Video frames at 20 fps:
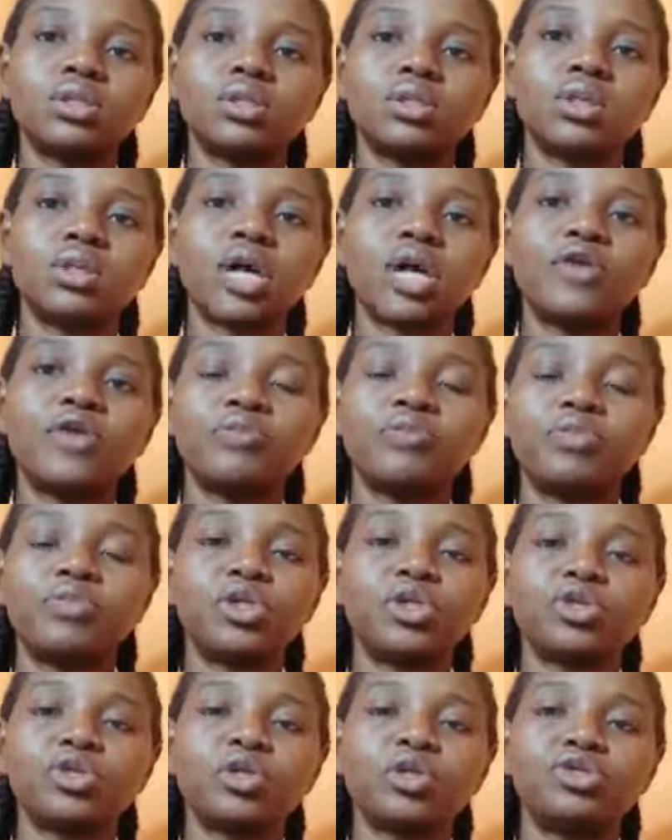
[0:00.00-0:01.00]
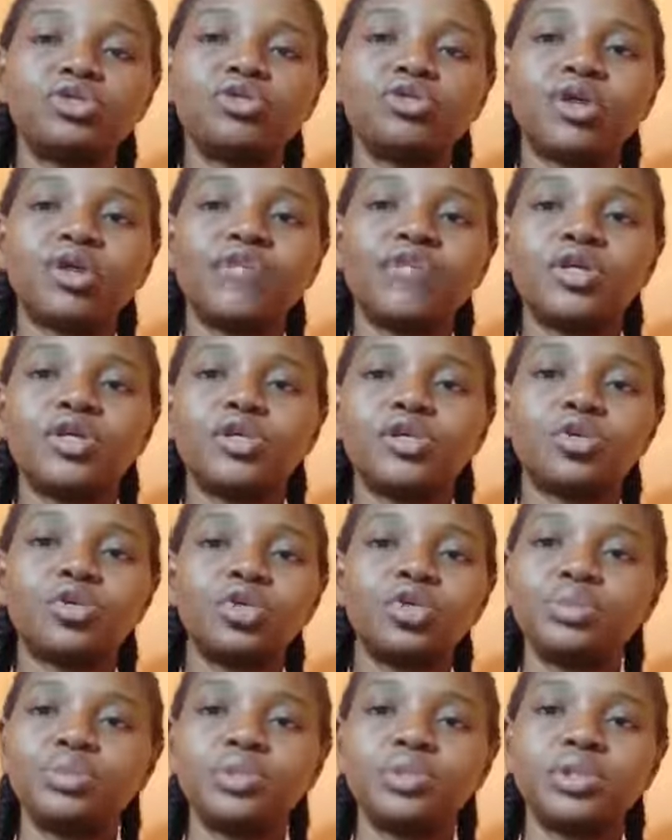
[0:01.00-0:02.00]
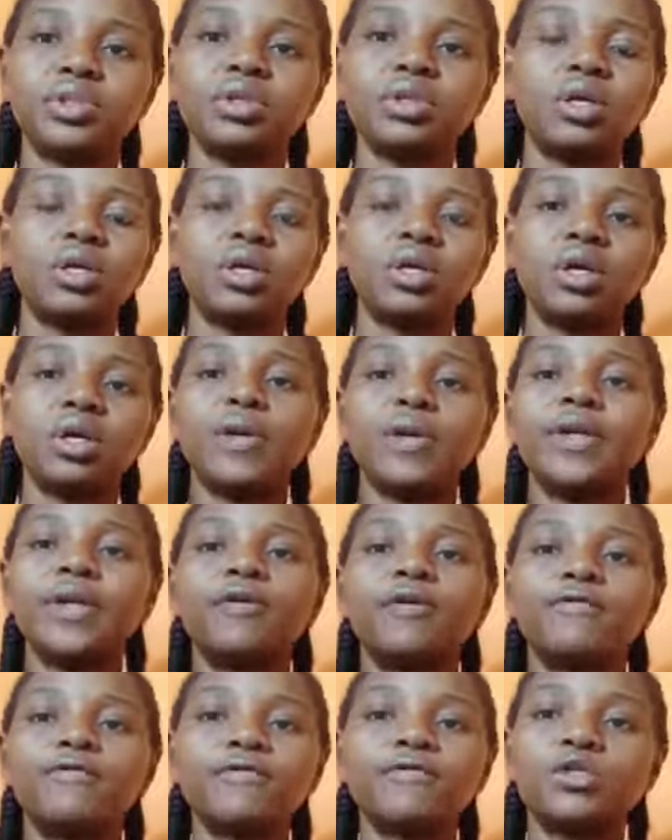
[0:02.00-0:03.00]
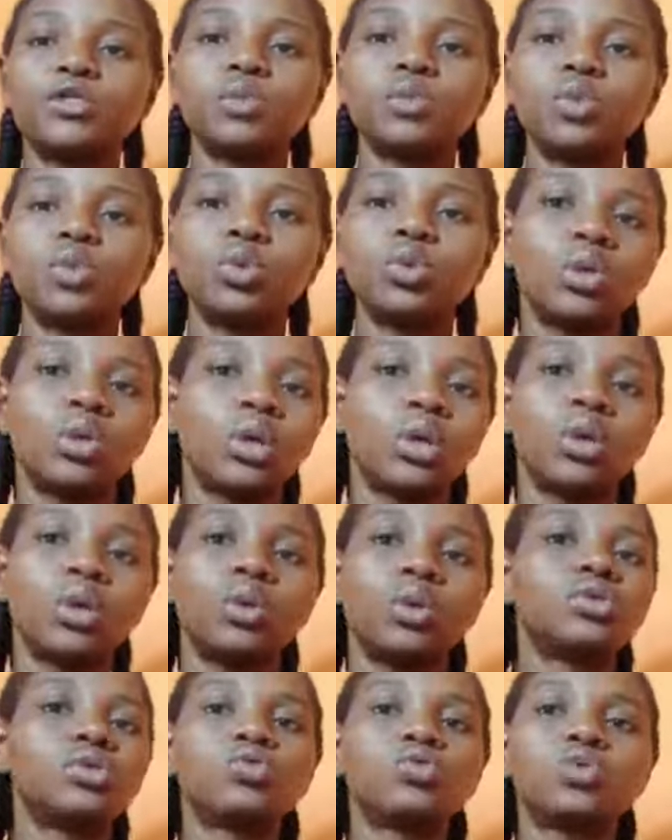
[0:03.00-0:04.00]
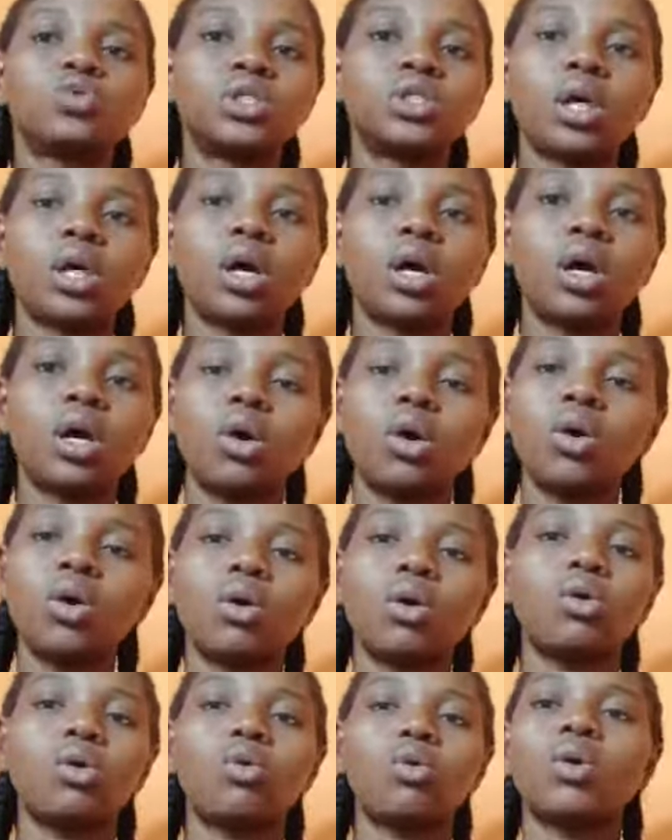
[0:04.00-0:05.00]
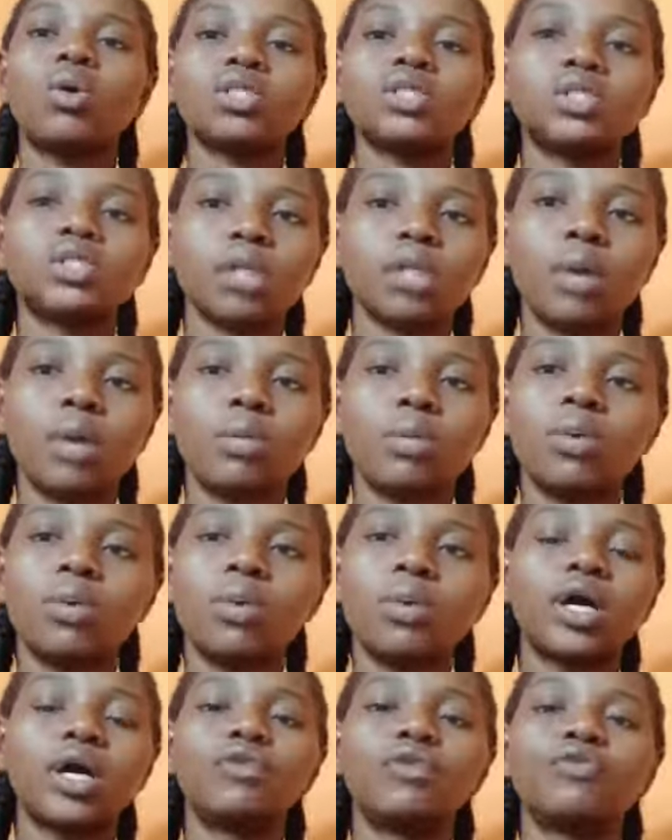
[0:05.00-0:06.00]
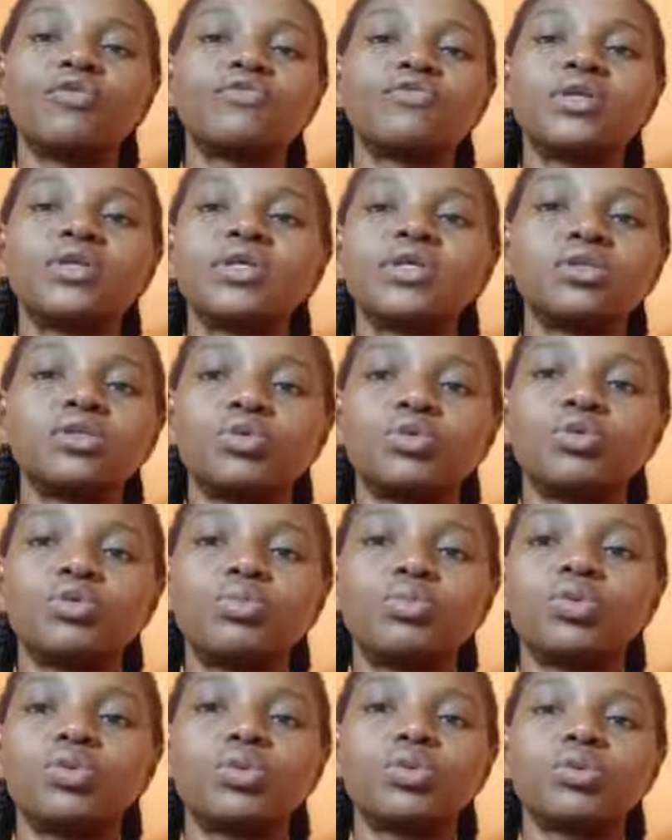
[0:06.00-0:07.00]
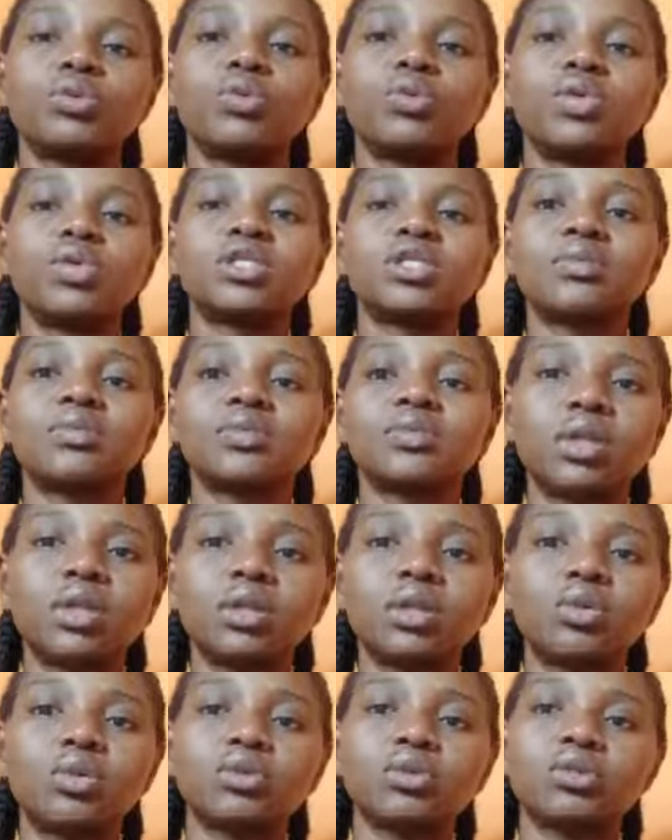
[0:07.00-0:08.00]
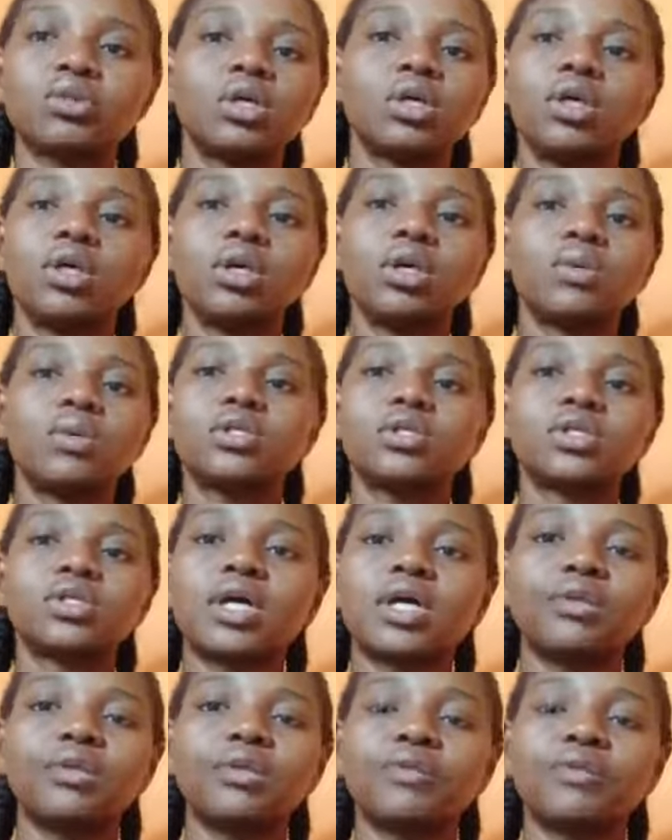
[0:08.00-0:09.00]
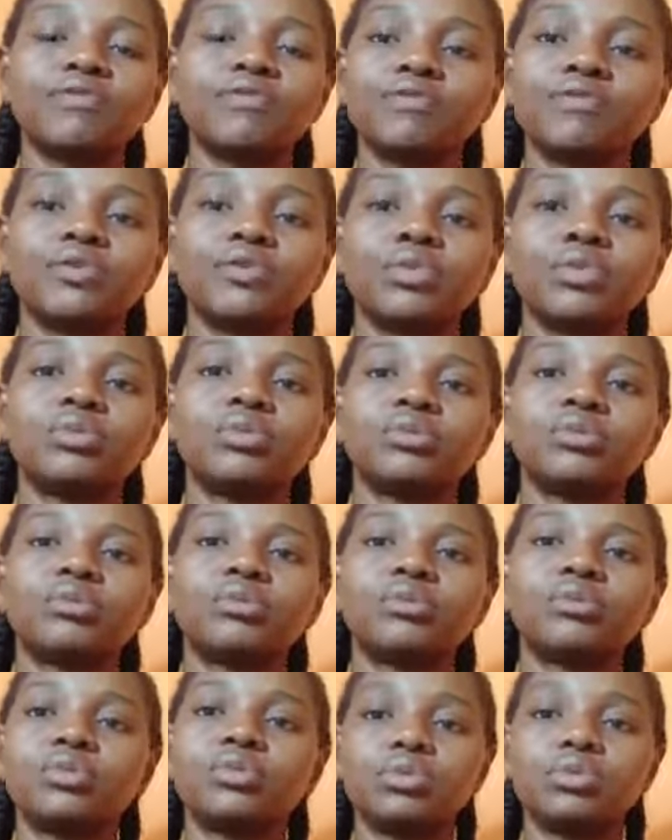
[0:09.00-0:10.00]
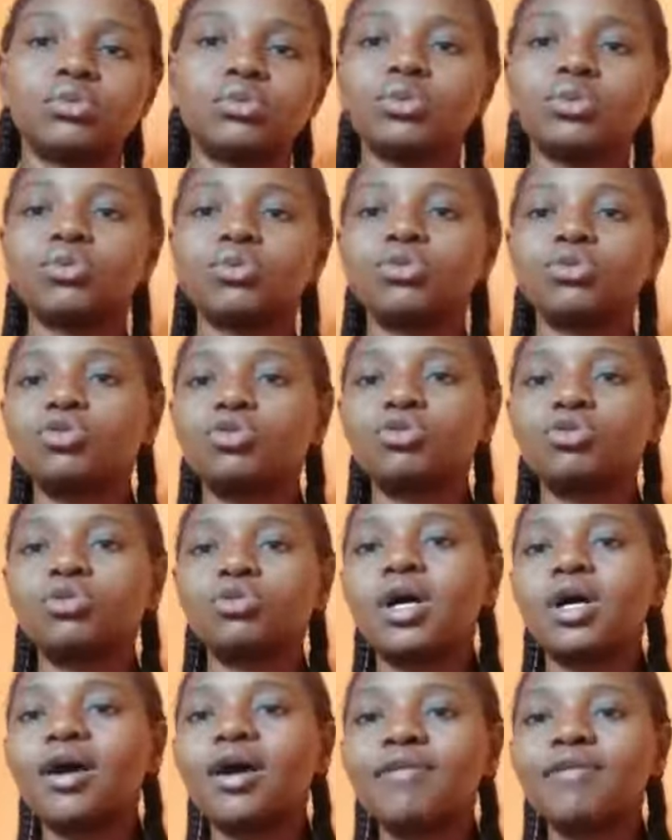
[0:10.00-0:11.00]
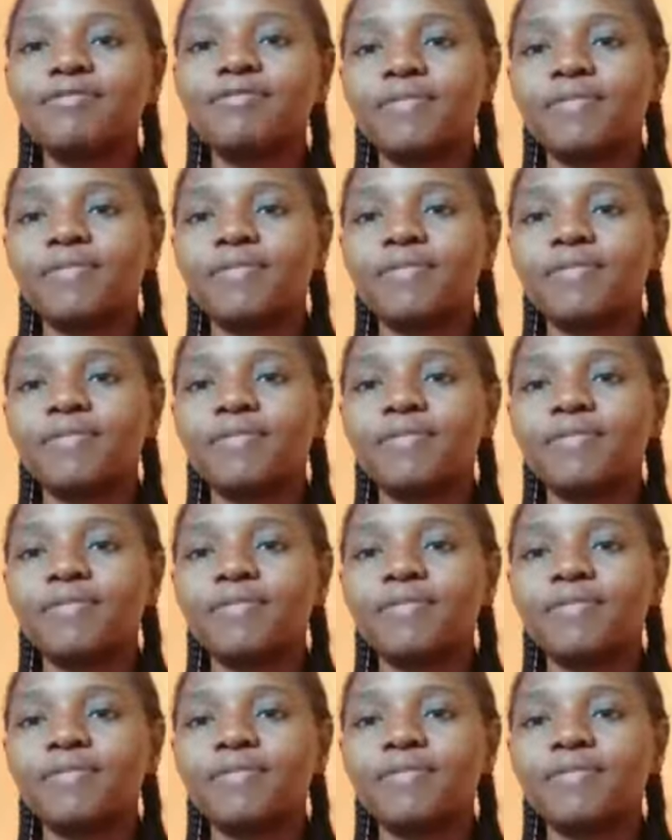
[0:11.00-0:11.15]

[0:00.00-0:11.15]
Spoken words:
kind of picture do you have as your DP? Whether on Facebook, on Twitter, on WhatsApp, what kind of things do you put on your WhatsApp status? What kind of, so you should have